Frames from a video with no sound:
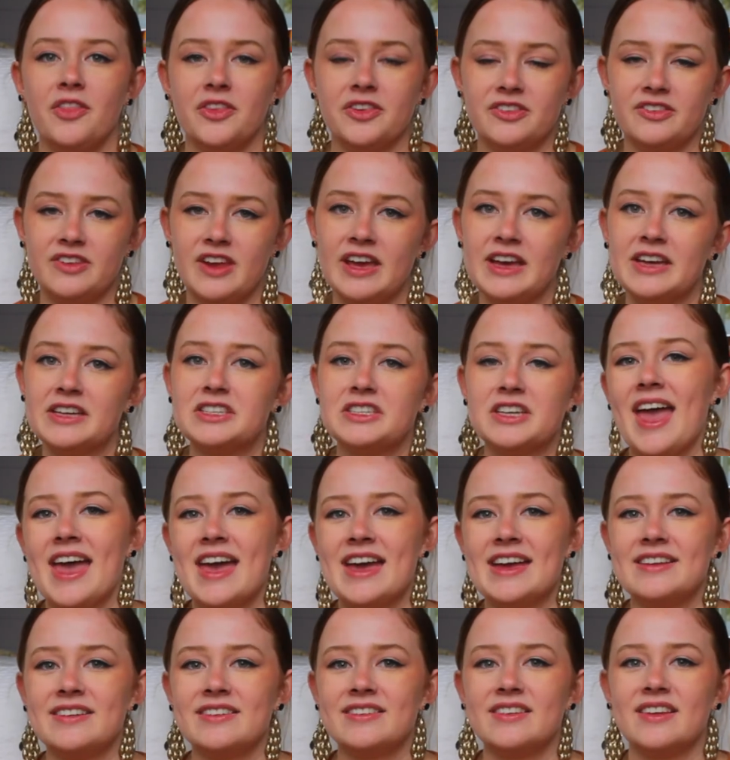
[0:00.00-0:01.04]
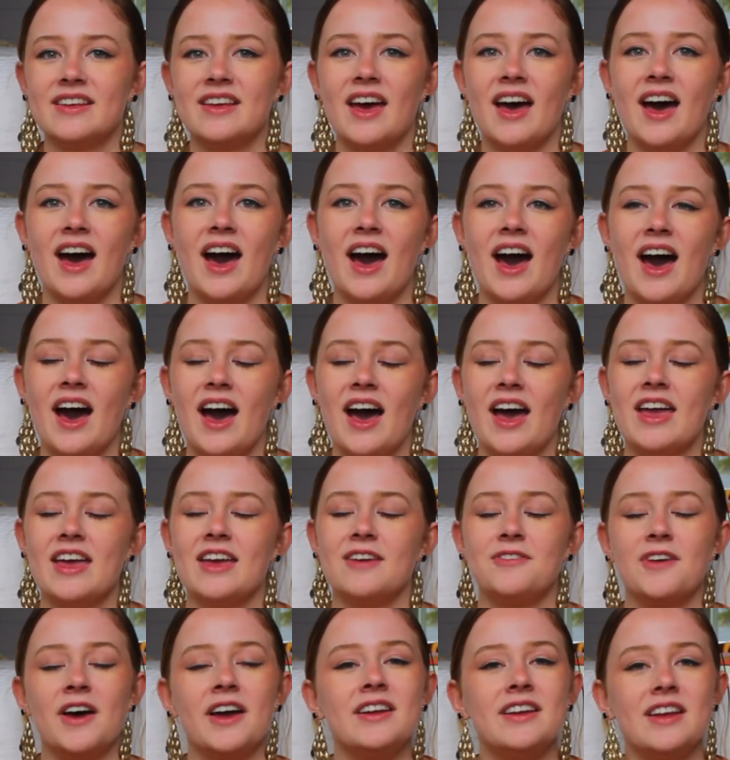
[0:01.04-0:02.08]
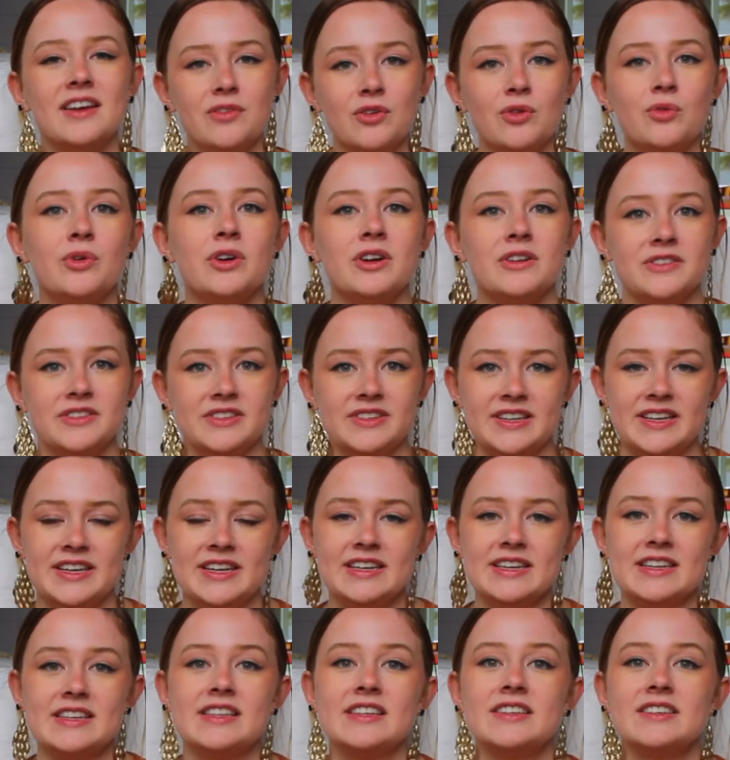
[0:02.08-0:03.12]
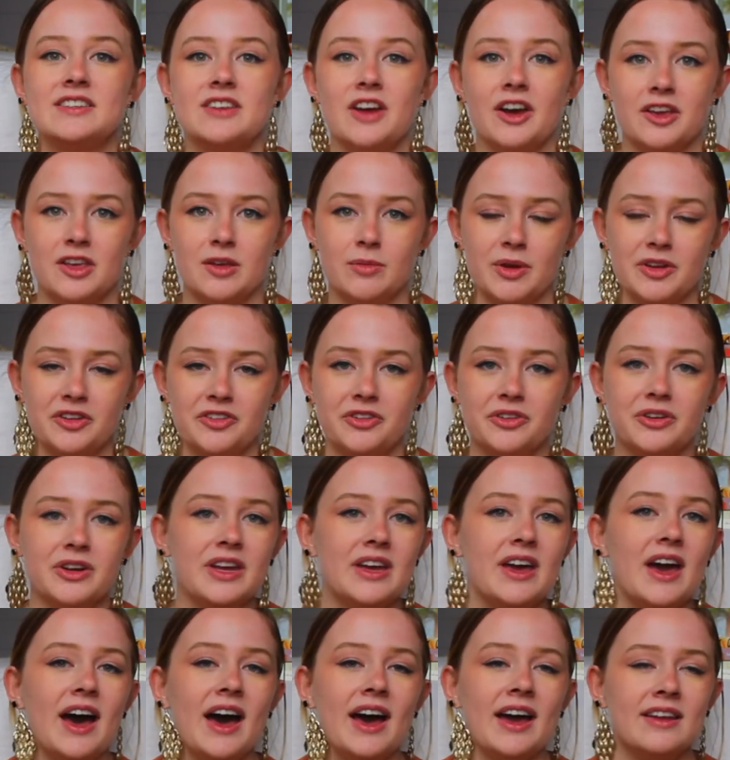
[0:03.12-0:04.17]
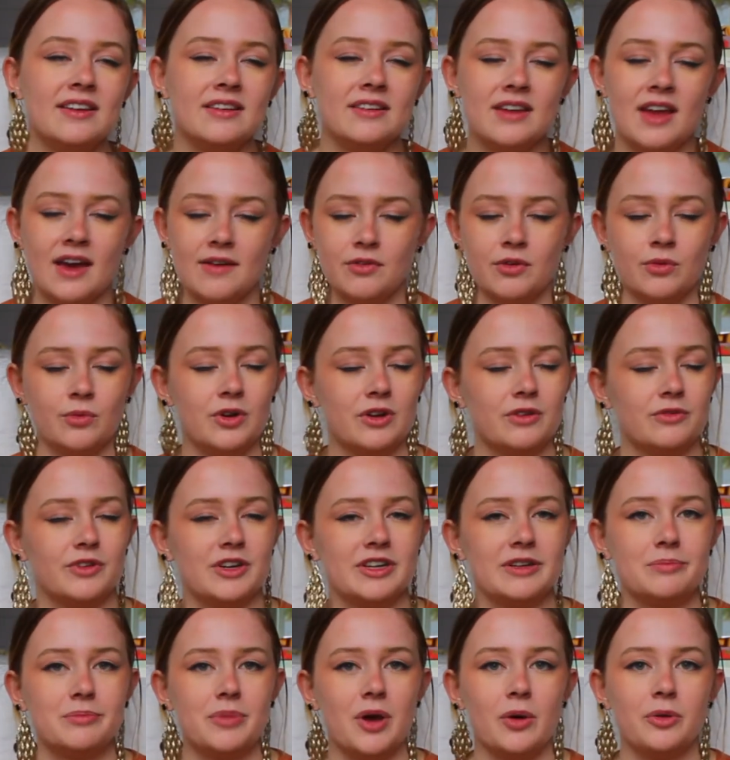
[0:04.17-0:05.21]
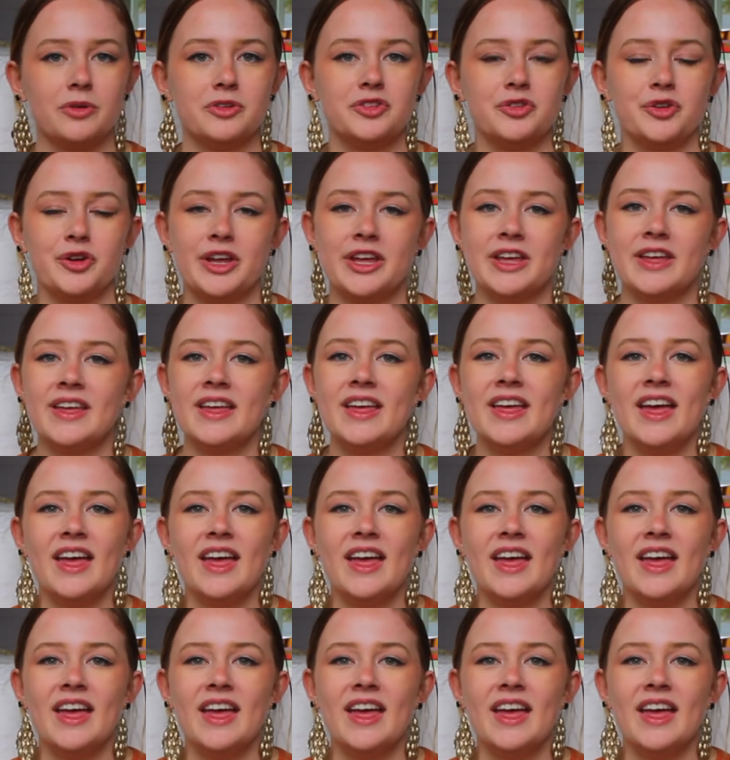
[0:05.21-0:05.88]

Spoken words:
the stage. And if I never would have seen this documentary, I never would have written poetry.